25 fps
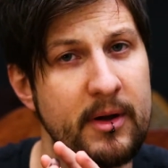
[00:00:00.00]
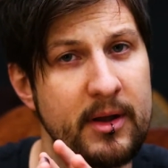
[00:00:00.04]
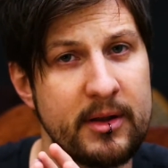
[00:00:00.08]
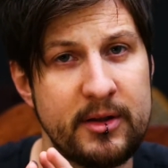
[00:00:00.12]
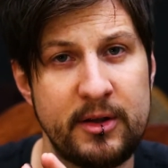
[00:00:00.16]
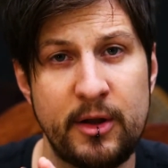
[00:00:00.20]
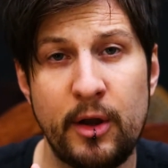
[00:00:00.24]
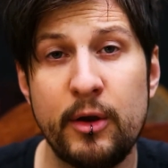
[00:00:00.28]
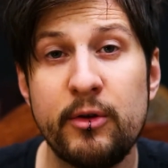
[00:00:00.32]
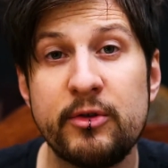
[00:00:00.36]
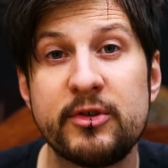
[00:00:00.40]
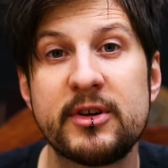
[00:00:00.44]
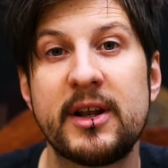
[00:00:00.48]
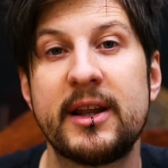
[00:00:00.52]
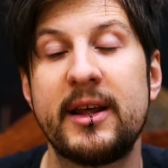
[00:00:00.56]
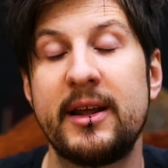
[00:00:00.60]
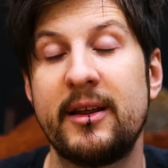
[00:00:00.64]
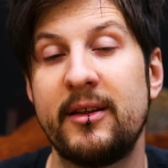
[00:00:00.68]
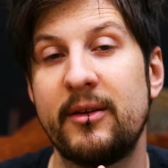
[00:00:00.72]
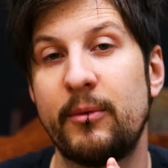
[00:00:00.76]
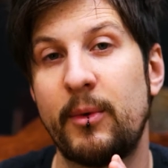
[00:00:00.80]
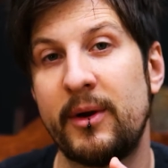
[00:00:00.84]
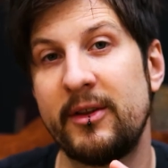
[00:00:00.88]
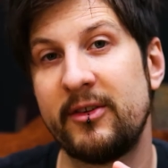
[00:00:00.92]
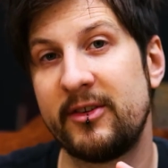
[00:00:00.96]

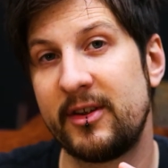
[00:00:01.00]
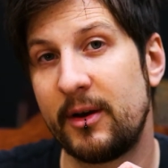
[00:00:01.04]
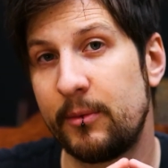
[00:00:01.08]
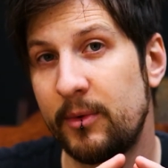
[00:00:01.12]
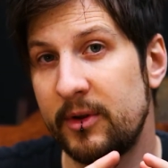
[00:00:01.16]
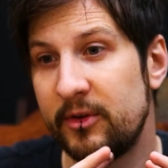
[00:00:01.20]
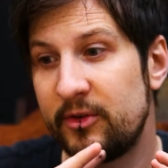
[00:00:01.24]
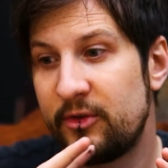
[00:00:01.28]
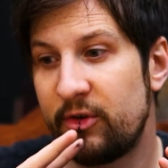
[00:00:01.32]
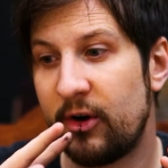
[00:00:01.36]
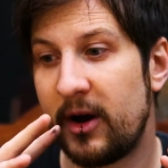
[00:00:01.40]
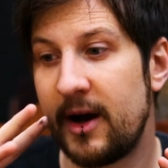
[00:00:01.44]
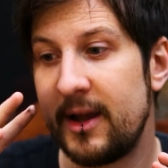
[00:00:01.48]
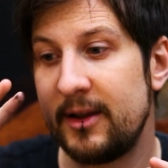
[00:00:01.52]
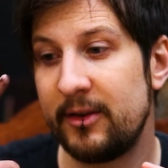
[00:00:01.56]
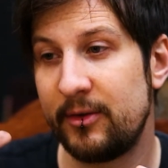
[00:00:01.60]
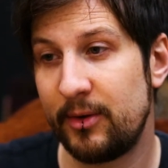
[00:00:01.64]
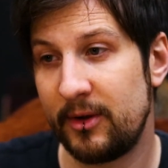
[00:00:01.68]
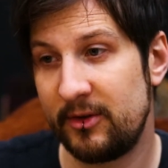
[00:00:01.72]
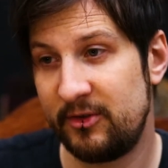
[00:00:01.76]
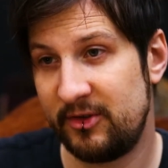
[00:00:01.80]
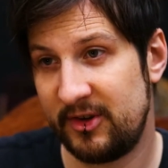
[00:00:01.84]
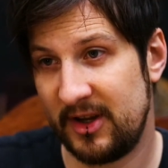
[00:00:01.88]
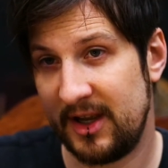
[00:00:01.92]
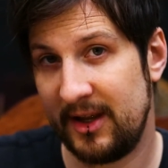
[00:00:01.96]
usually when someone's trying
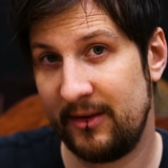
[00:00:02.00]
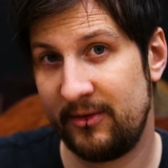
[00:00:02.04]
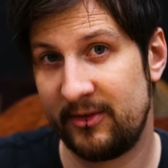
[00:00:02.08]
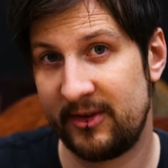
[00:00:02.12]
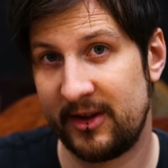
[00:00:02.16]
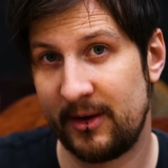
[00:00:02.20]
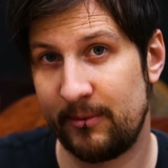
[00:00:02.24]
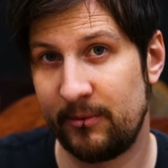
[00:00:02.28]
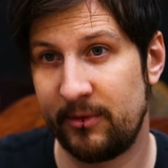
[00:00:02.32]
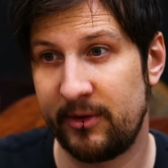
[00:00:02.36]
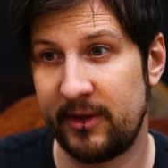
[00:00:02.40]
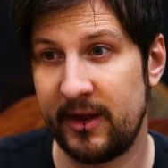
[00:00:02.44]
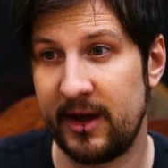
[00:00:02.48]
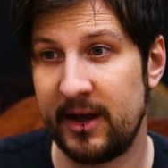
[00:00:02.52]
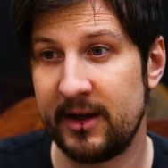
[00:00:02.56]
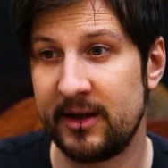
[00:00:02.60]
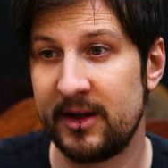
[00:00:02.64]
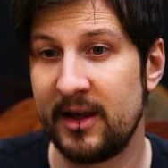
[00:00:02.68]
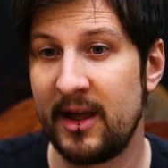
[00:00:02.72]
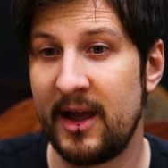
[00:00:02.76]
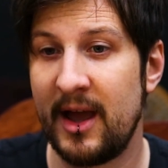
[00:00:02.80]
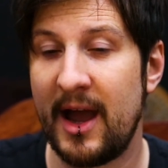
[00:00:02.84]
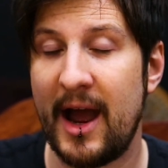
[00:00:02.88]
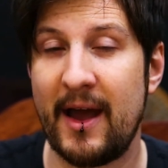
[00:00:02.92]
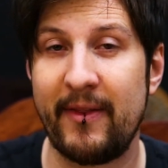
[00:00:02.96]
to achieve
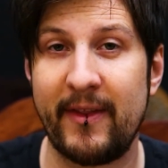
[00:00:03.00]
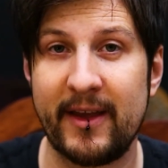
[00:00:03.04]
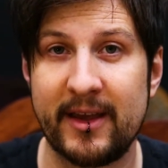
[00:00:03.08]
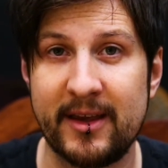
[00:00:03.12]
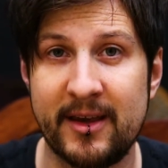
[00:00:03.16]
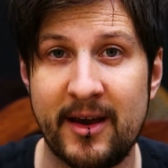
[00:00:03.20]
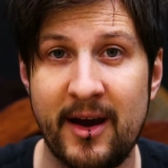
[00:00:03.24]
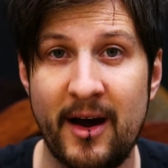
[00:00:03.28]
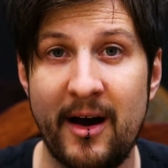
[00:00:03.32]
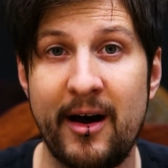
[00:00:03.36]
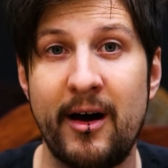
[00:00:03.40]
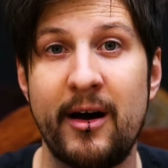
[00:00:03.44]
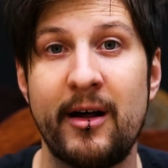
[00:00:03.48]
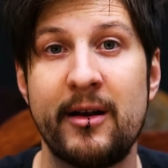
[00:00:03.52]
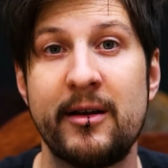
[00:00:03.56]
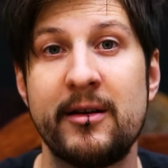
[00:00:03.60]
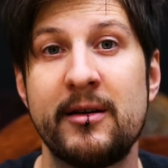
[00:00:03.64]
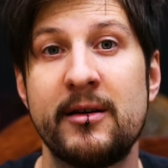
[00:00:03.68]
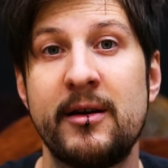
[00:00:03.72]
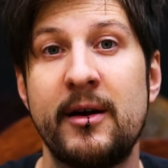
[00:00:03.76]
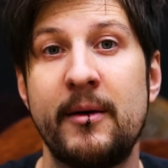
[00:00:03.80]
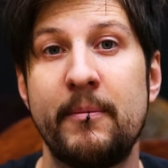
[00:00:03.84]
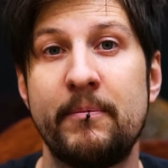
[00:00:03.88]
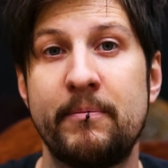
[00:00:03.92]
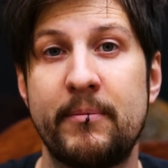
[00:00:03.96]
something and they can't
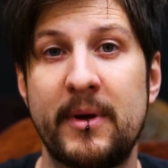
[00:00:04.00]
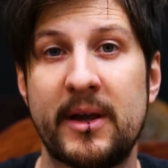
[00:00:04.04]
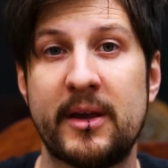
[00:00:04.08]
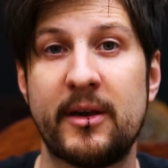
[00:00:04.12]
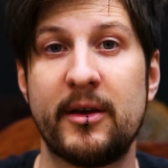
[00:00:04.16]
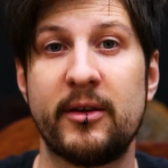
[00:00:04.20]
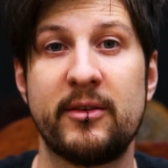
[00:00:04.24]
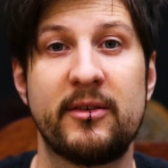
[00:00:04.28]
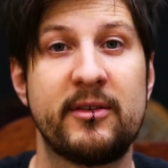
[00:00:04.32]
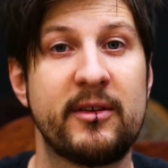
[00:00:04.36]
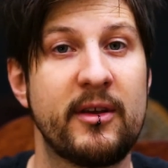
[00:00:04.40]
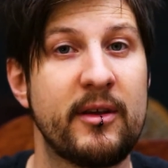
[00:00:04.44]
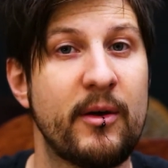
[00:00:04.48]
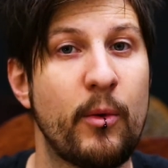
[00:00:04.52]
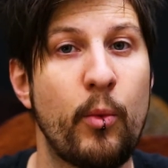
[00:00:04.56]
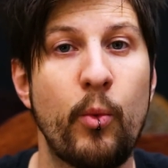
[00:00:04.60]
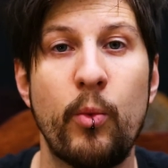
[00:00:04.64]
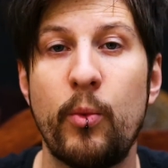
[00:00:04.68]
because